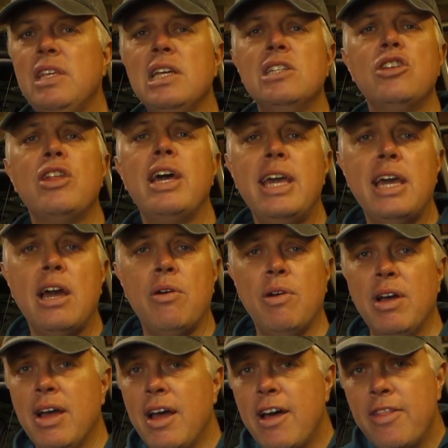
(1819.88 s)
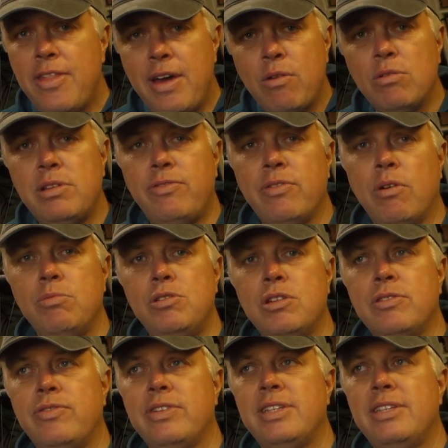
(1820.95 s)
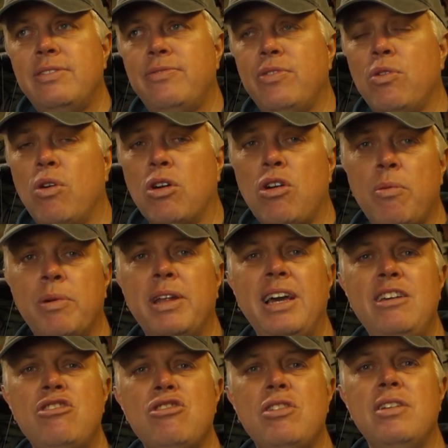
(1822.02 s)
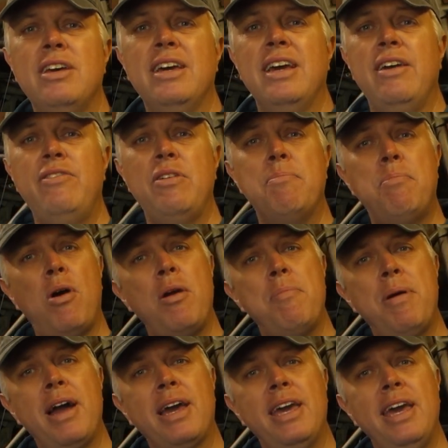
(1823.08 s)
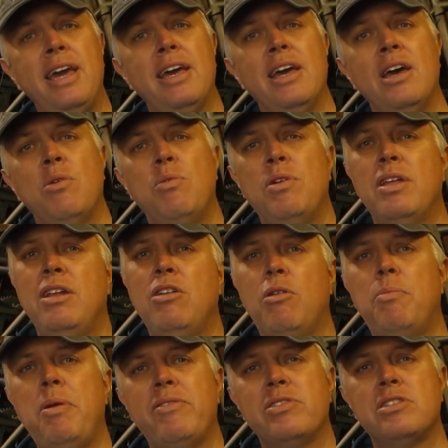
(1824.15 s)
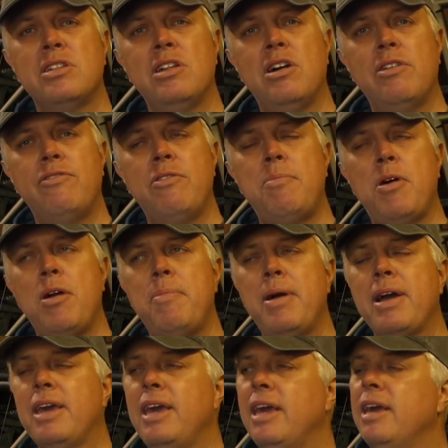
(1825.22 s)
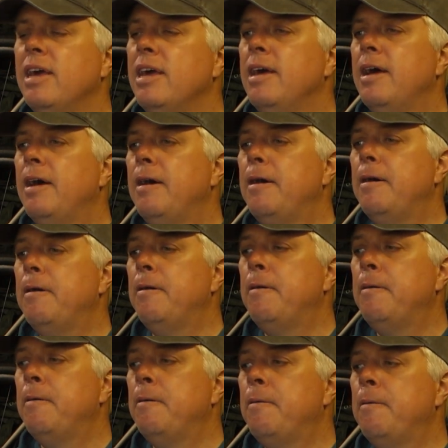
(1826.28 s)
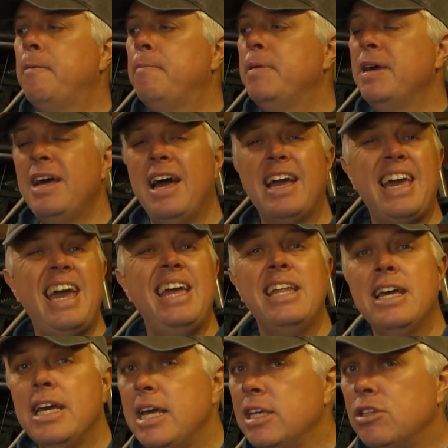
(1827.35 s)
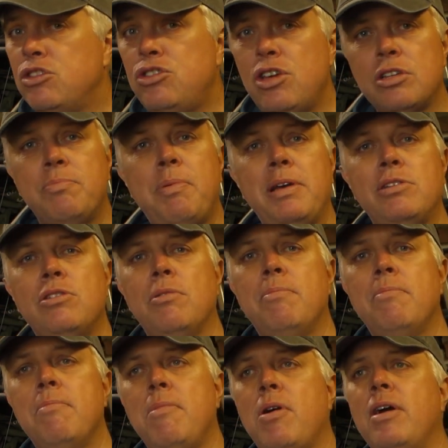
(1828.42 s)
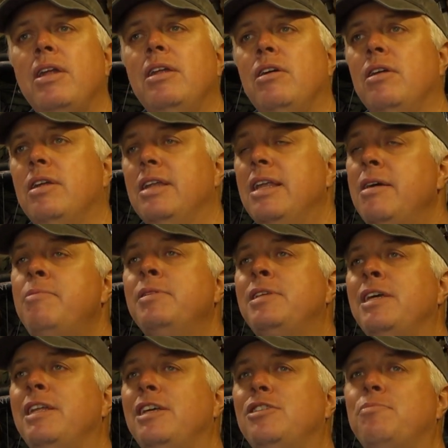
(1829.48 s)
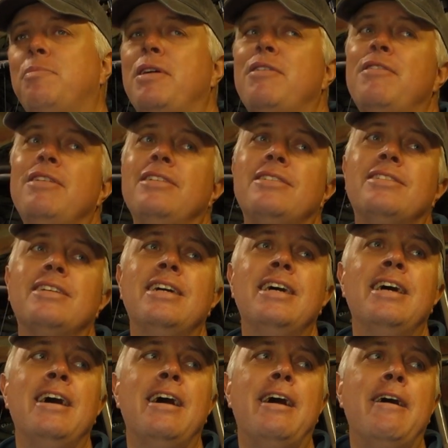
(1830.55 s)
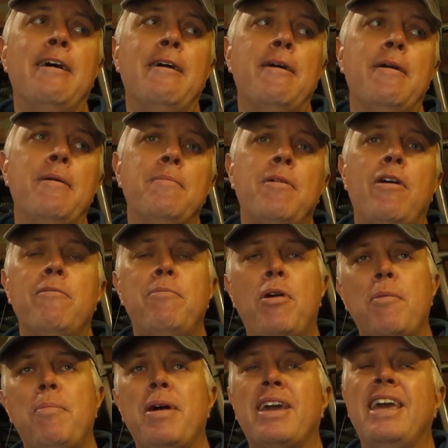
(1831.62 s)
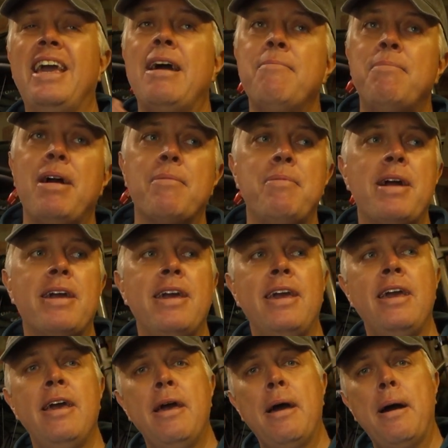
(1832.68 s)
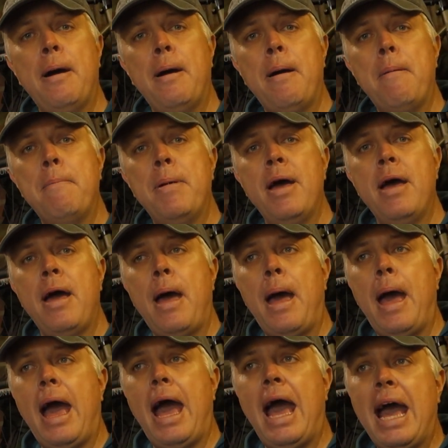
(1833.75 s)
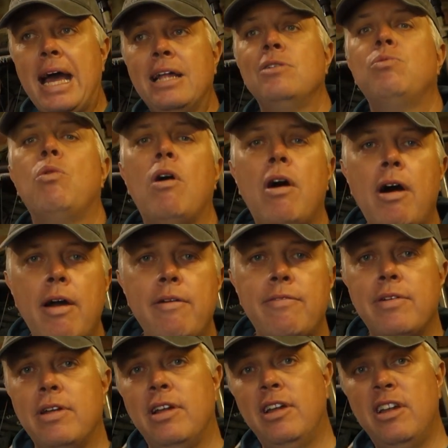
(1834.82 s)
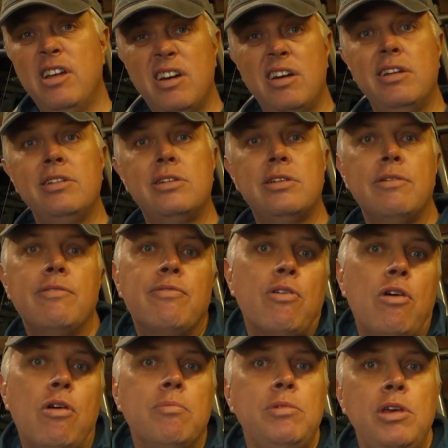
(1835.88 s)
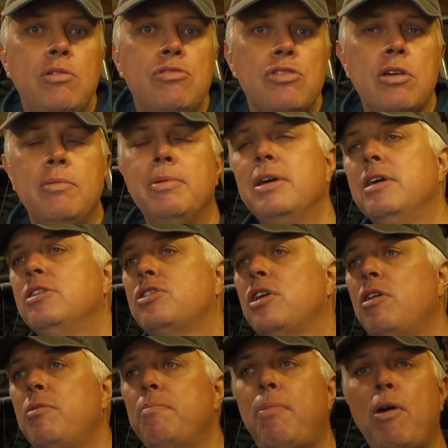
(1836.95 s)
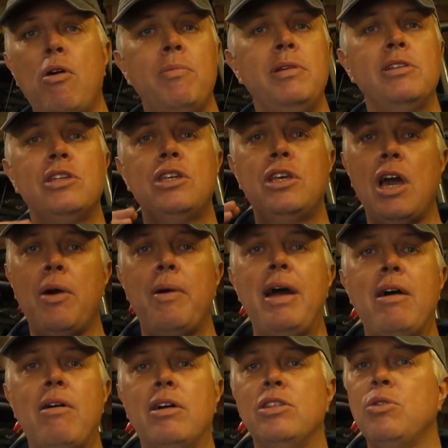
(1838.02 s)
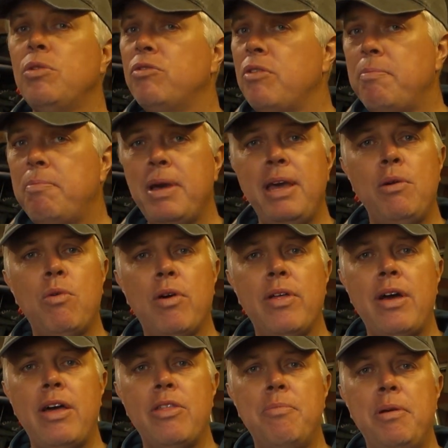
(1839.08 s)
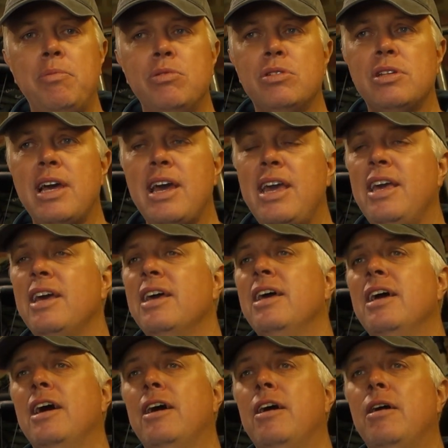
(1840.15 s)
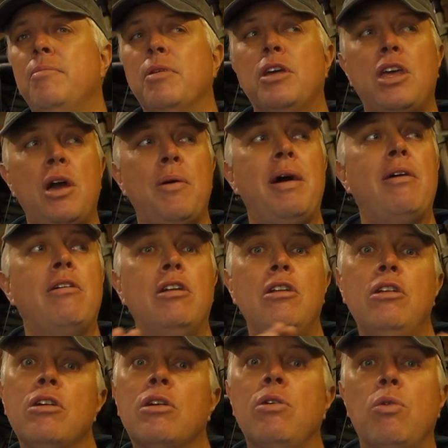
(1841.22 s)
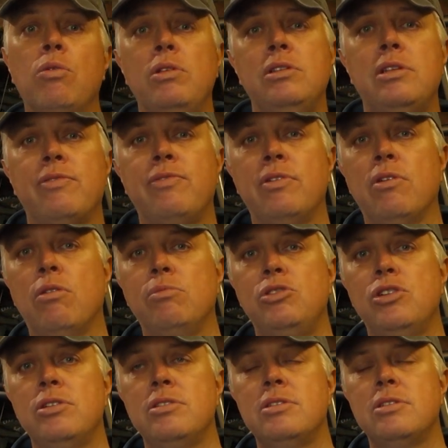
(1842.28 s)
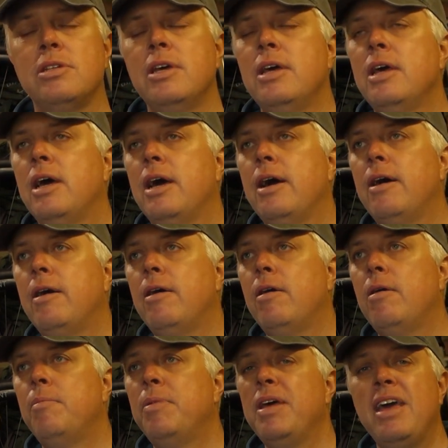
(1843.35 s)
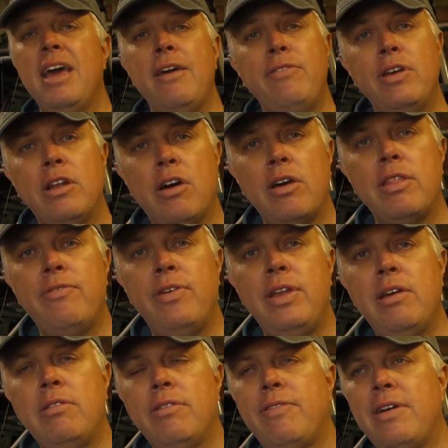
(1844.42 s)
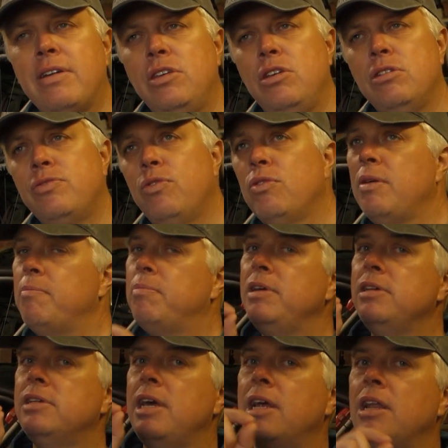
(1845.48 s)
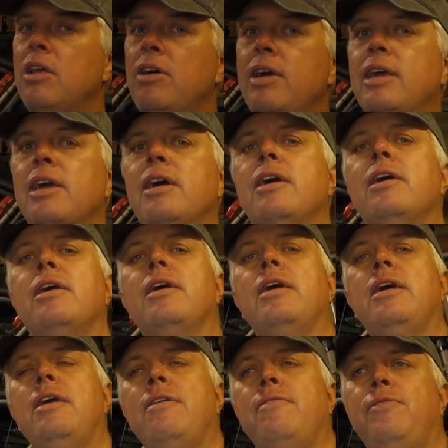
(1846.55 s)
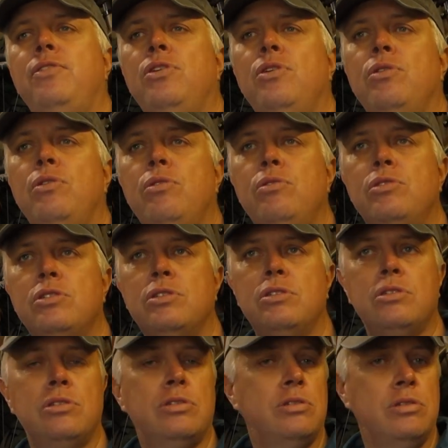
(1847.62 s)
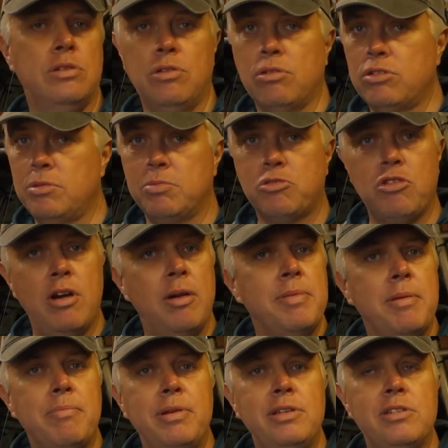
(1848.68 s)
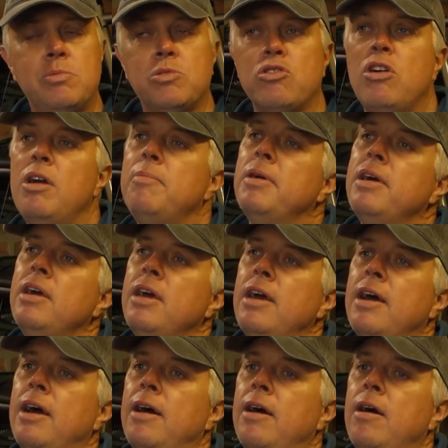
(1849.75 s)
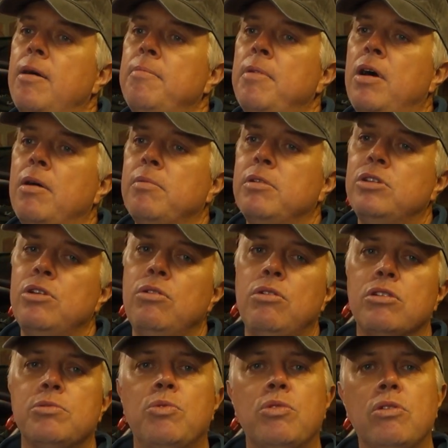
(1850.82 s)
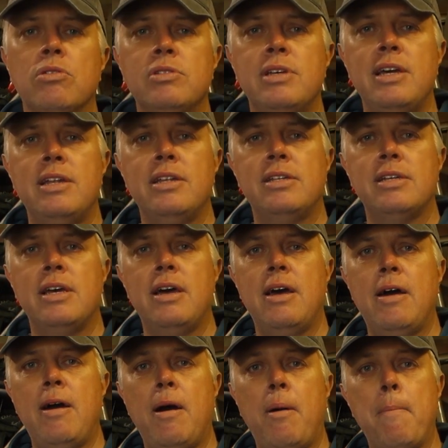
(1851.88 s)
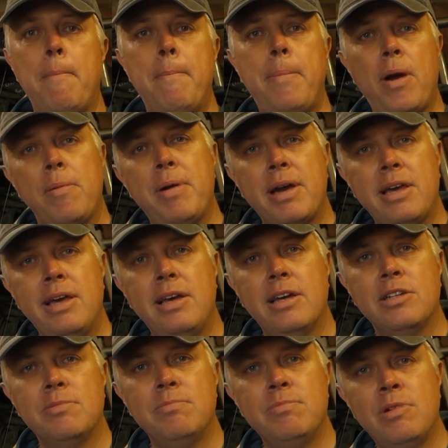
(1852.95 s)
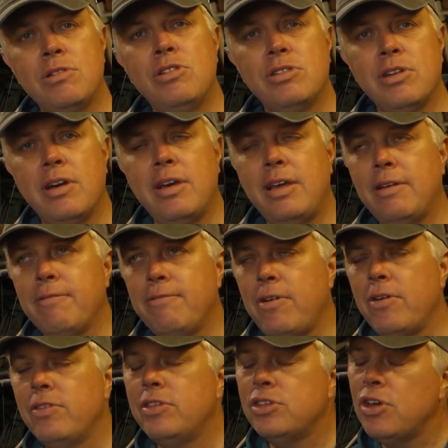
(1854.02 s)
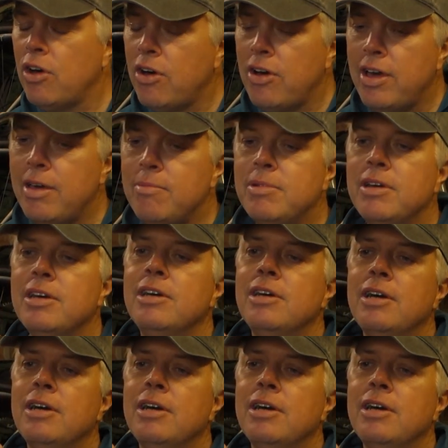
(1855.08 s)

So there you go. They're all different options for, for accommodation. If you're bike packing with a little bit of a slant for bike packing, um, again, it's just based on my limited experience um, of bike packing and backpacking um, and what I've learned from YouTube. So by all means, go out. I don't want to repeat what other people say. Um, go out and look at all these different options um, if you like the video and you found it useful, then please hit like. Uh, if you not subscribed, then please subscribe. Um, I'm going to do lots more content uh, on bikepacking as much as I can find the time